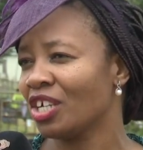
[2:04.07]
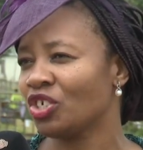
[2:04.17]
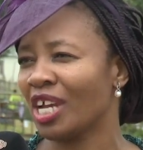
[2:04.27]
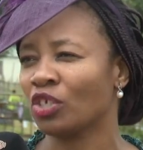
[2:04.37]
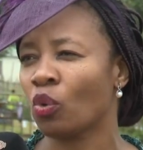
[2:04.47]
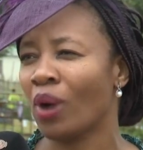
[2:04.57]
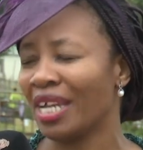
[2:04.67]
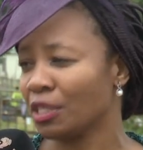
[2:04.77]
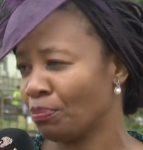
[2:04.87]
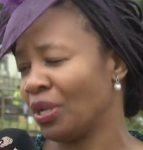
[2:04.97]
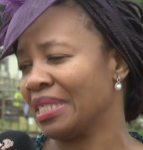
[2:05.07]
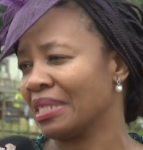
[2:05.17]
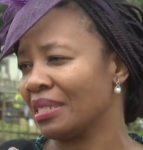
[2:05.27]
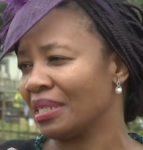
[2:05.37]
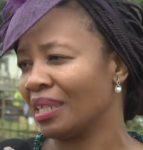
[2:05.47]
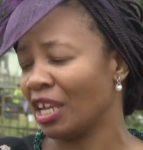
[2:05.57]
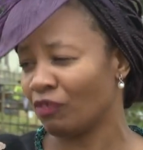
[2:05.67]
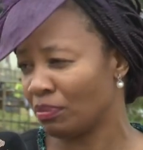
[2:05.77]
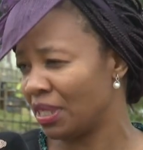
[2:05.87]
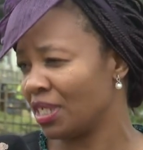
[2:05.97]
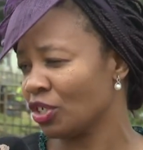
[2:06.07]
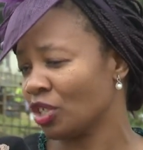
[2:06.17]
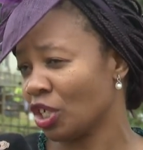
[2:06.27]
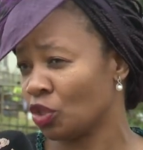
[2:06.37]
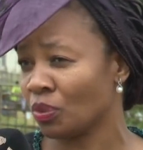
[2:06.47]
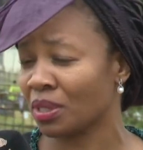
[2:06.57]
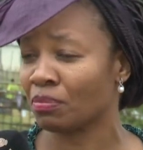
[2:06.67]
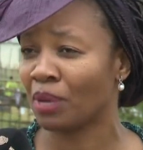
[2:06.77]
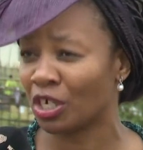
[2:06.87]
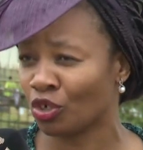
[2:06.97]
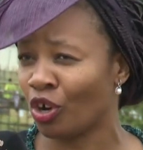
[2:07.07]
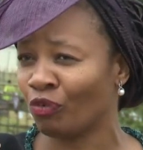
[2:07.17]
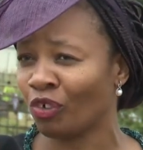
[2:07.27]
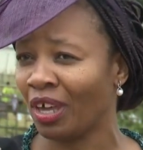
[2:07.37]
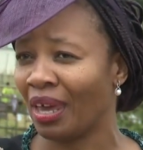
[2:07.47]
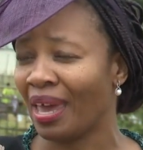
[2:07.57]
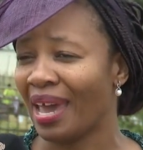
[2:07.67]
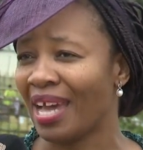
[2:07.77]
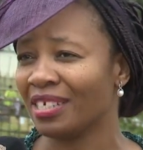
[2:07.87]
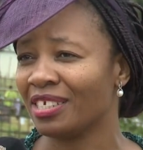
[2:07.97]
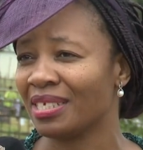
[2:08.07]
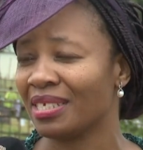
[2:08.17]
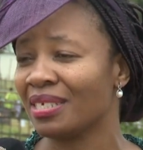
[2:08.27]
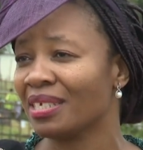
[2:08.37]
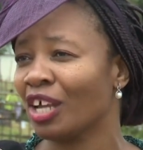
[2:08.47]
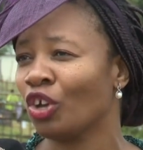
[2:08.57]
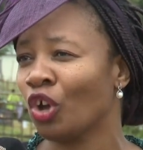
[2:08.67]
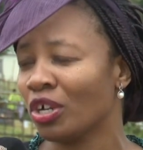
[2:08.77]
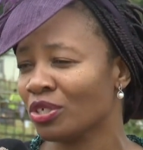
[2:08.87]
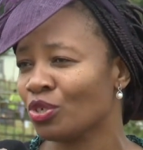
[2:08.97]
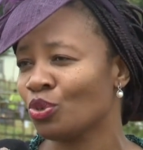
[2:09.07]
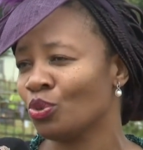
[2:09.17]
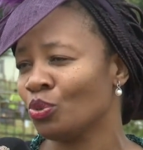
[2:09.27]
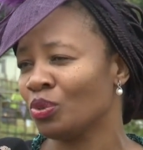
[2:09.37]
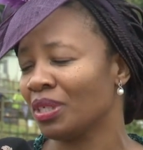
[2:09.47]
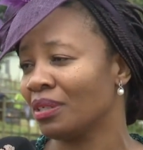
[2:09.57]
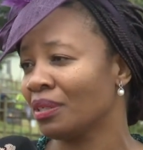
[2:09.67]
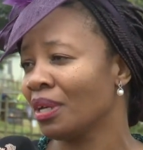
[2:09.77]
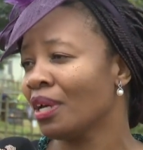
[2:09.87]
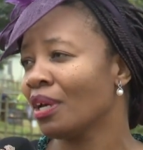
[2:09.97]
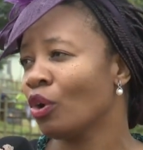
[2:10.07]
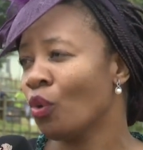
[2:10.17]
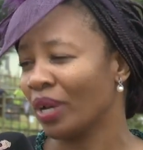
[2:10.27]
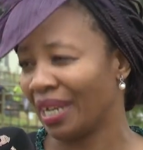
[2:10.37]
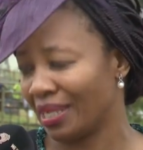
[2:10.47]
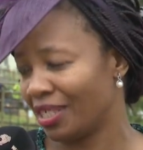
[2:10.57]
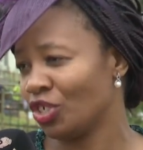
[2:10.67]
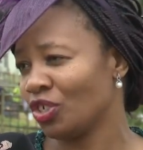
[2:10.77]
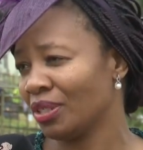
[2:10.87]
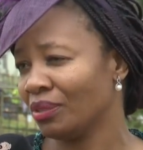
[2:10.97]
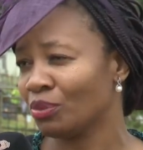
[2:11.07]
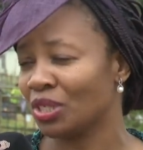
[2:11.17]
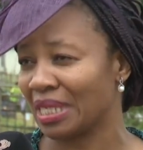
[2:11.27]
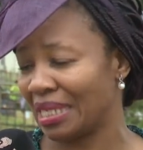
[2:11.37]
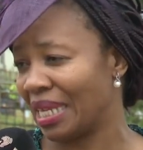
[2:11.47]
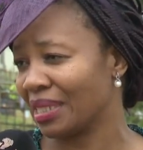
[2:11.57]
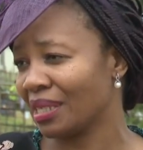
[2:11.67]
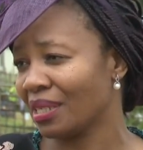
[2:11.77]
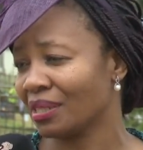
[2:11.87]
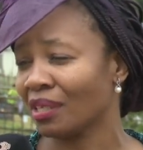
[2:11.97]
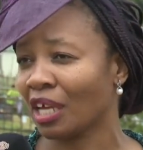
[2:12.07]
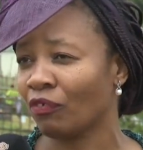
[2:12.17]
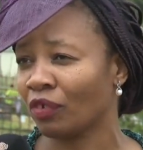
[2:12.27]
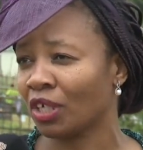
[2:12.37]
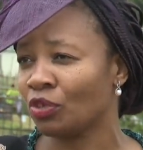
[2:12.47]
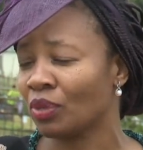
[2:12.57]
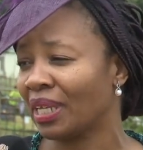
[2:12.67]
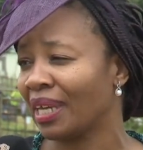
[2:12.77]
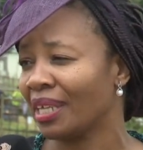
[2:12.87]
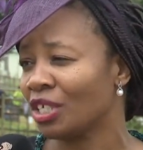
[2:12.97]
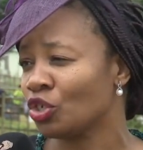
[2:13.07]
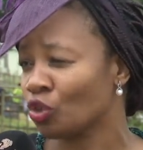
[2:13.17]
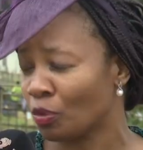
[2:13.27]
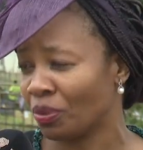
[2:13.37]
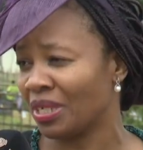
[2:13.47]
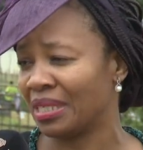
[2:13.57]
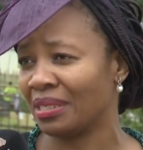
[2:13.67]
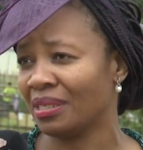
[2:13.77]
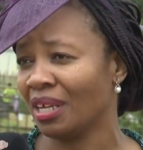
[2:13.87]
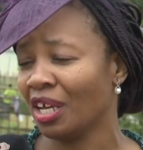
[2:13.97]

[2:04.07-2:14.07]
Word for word: She had quite a presence in every meeting that she was part of, and it is a loss to the organization, which is NECSA, South African Nuclear Energy Corporation.